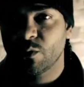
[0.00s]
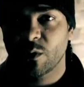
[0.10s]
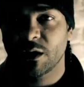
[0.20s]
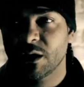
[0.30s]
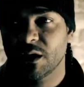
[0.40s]
you
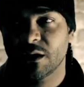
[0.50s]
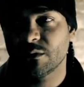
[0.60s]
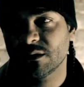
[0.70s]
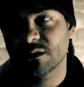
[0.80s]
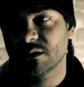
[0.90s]
went in there, it
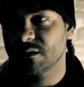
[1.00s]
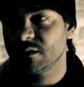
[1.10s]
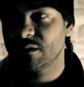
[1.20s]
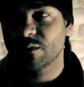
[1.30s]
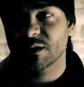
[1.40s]
was
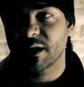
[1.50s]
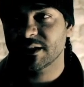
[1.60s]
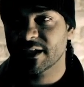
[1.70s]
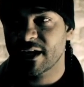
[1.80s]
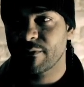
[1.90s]
you know it was
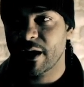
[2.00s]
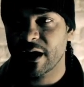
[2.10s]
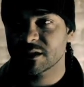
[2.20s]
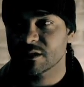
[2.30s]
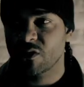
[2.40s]
lights, camera,
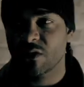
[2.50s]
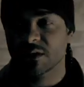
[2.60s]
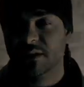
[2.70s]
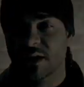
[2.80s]
action all the